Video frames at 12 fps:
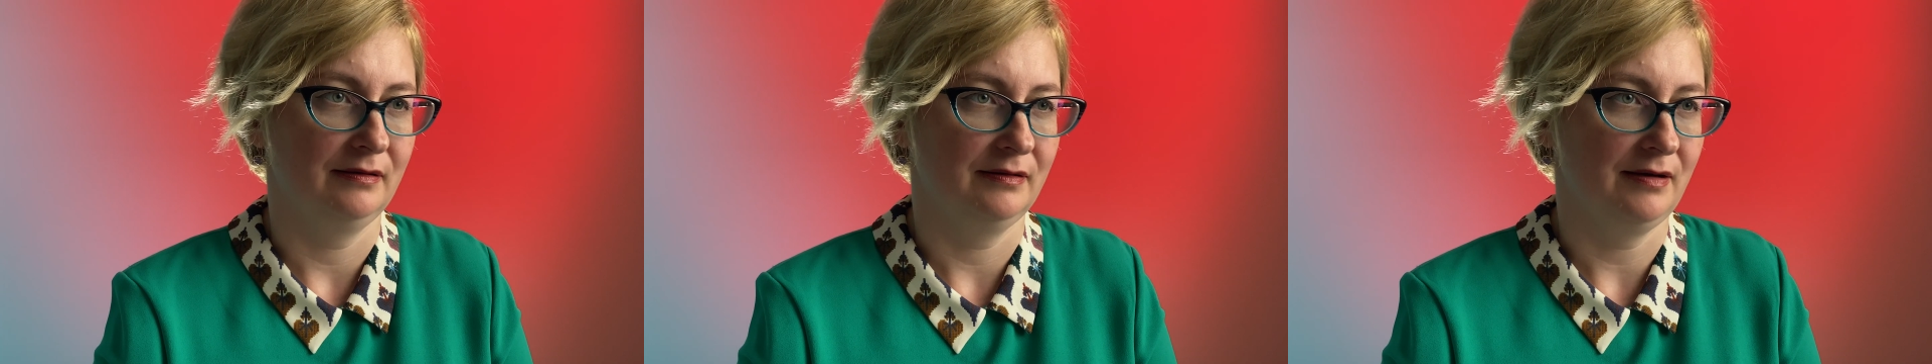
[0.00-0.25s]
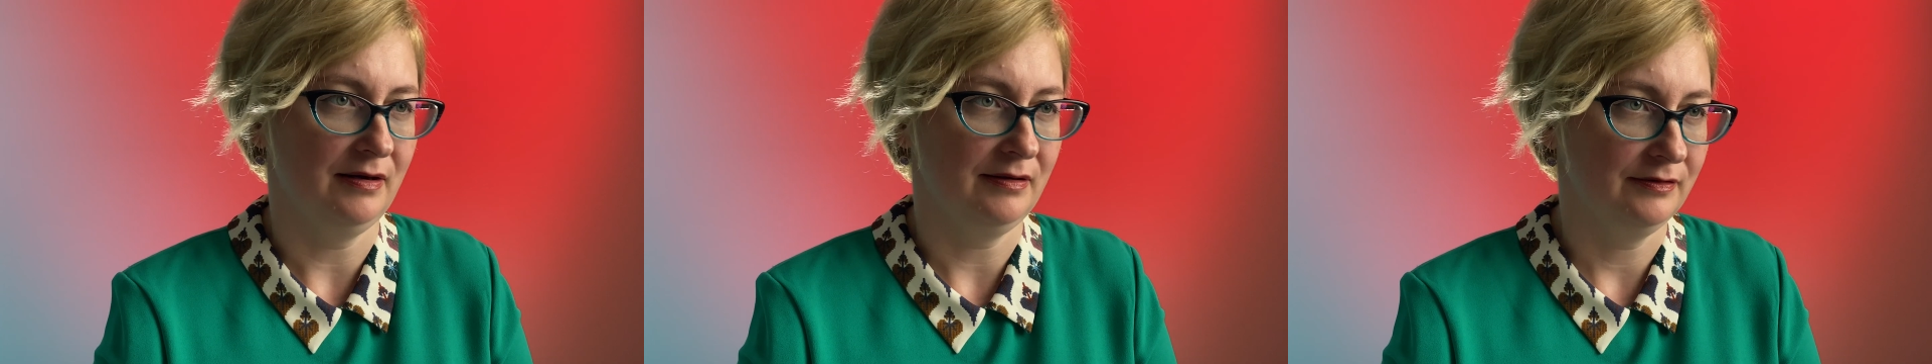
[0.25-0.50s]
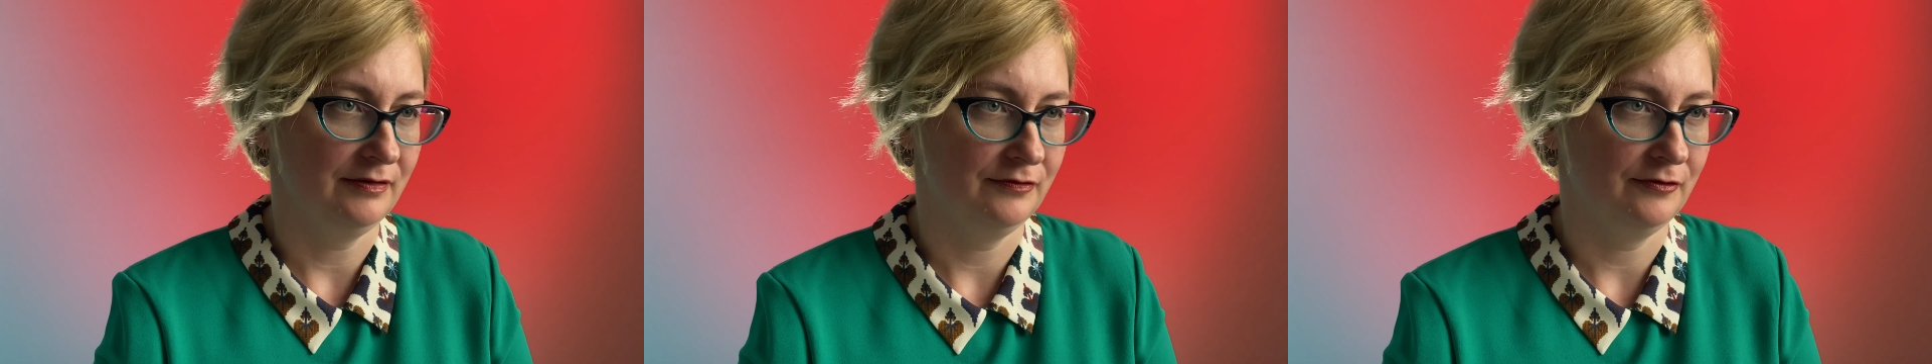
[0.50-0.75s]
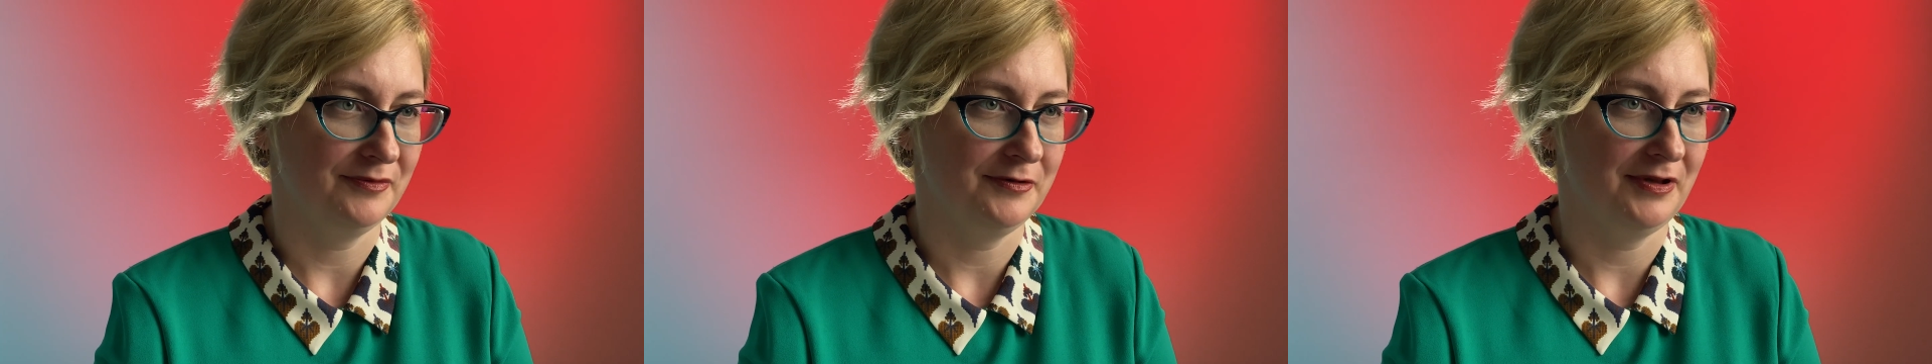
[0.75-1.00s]
Current
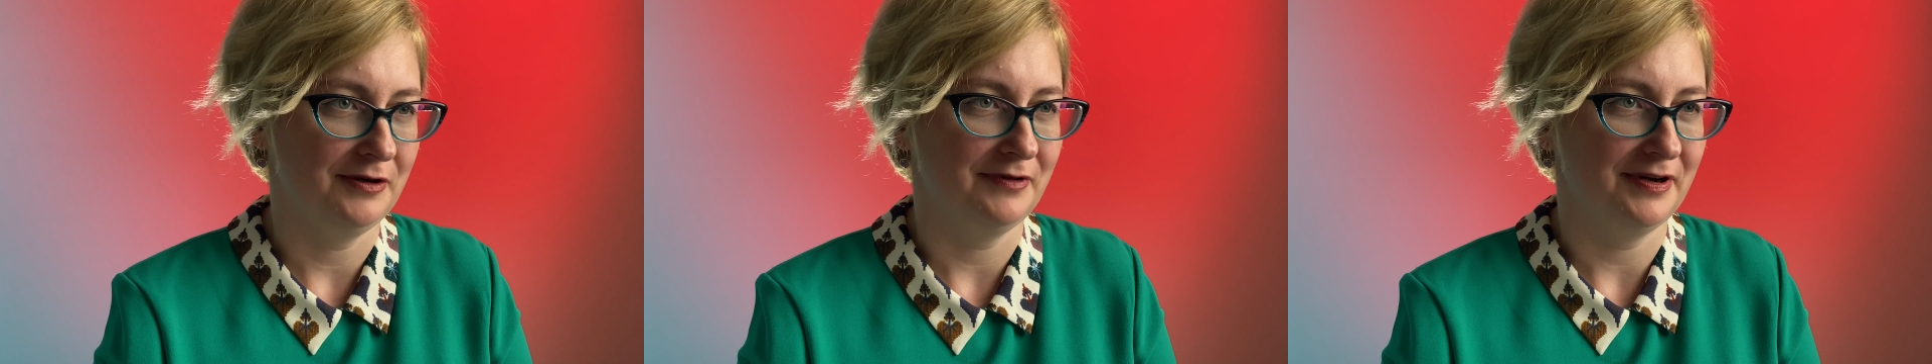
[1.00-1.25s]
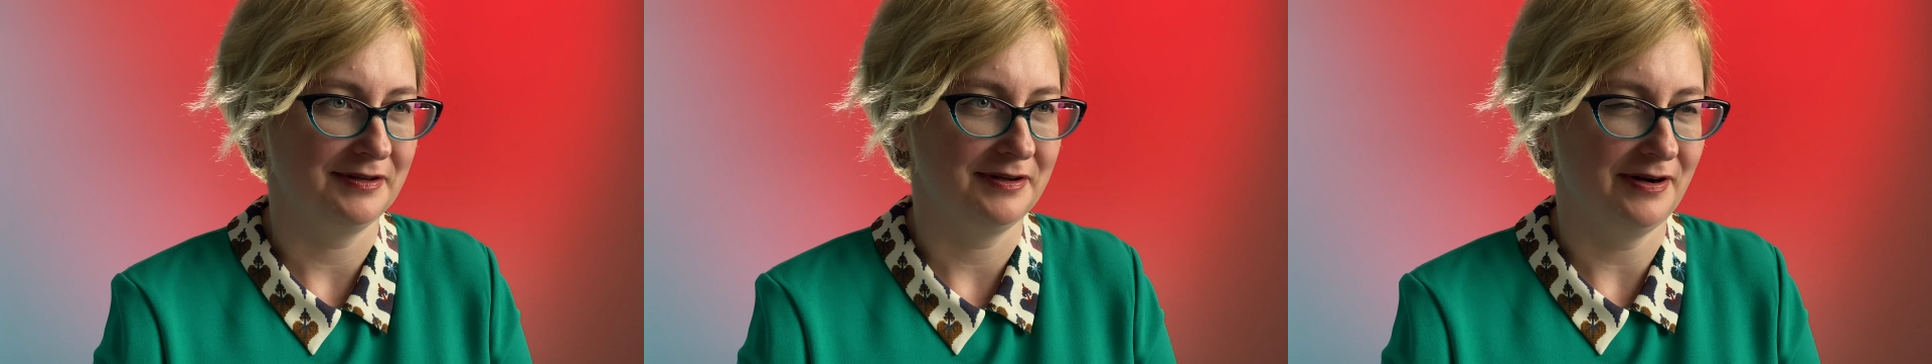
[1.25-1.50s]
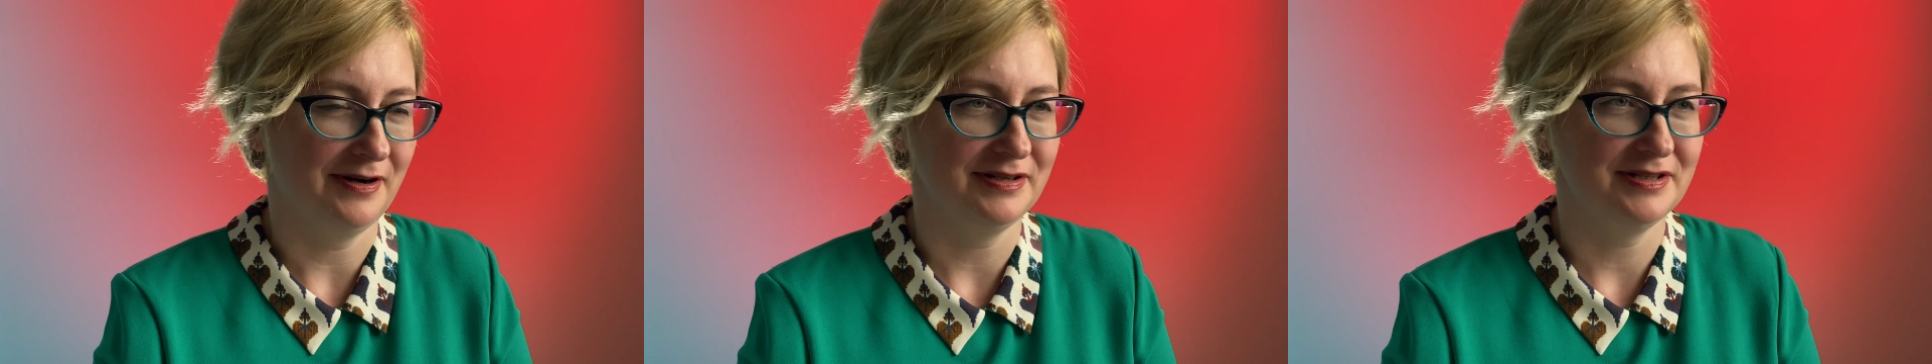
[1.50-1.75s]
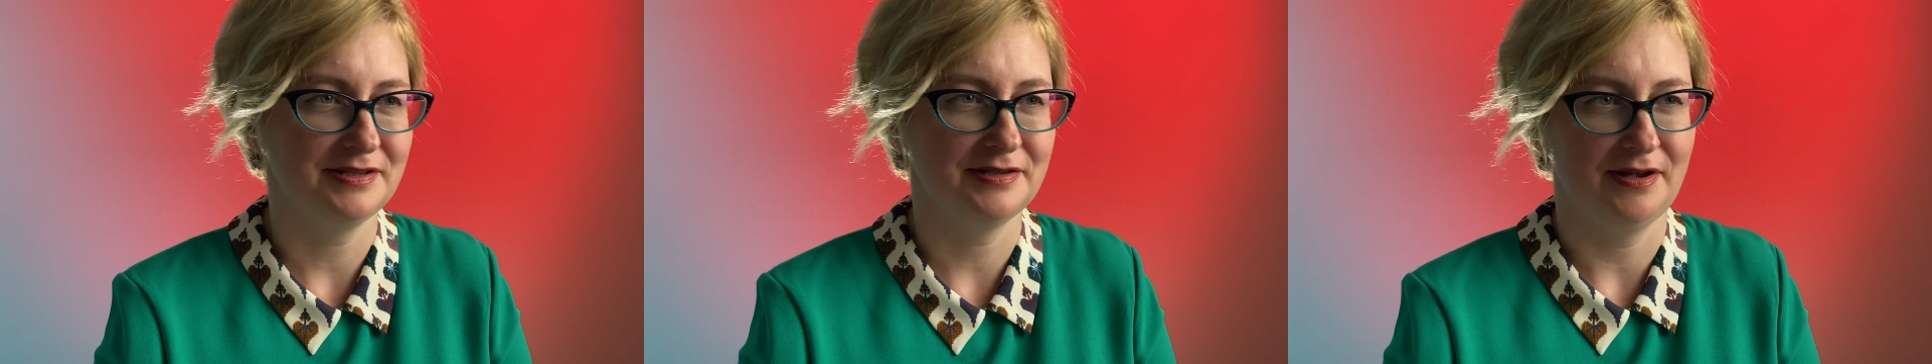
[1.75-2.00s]
Formula One
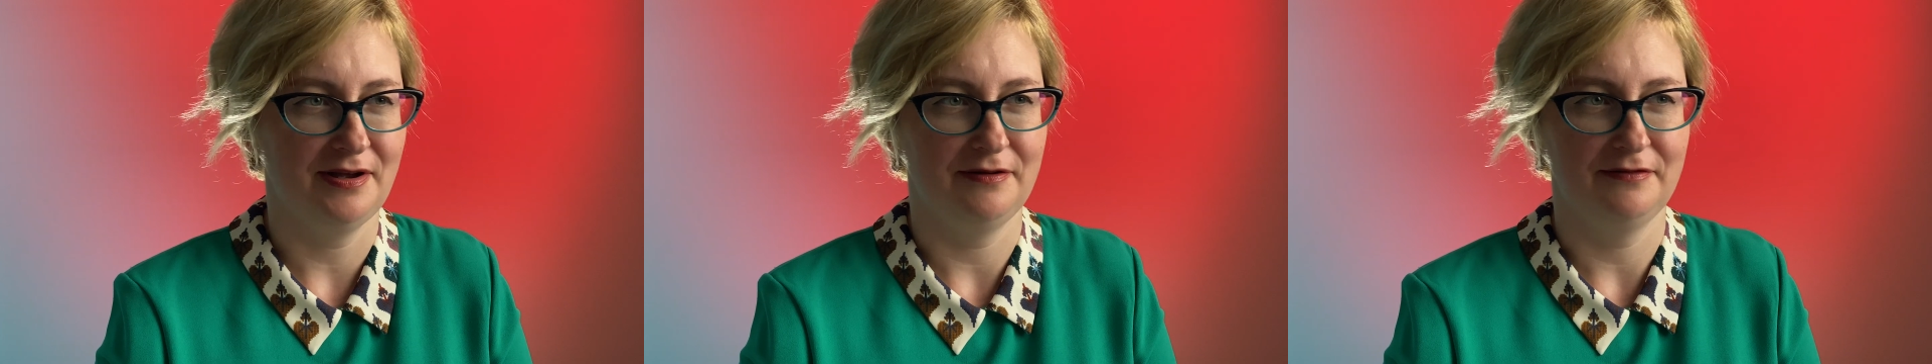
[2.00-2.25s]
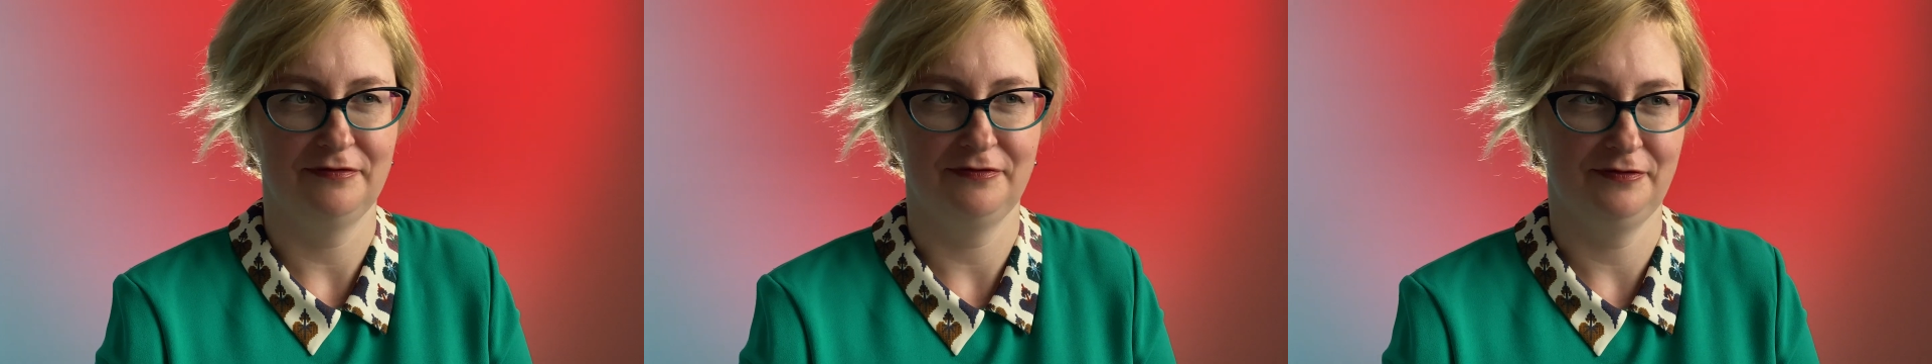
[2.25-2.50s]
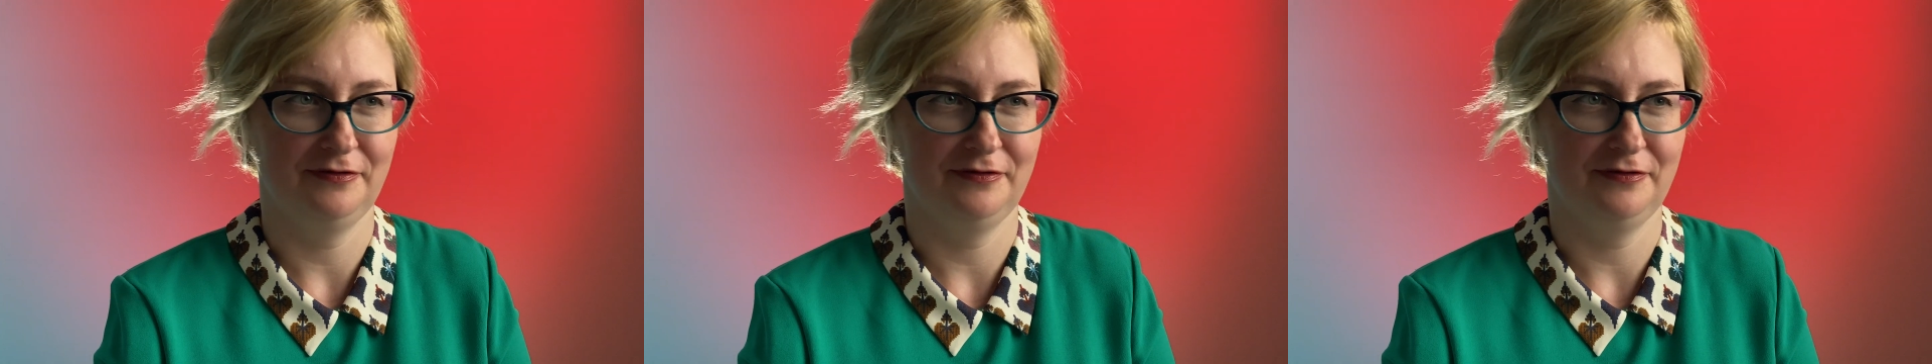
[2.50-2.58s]
cars have